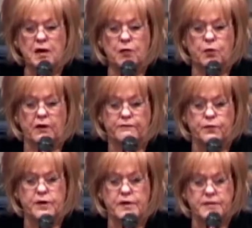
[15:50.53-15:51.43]
where if
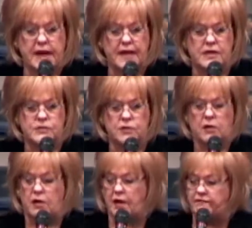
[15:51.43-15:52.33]
we're in danger
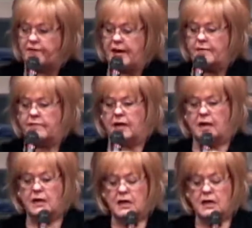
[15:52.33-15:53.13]
or our family,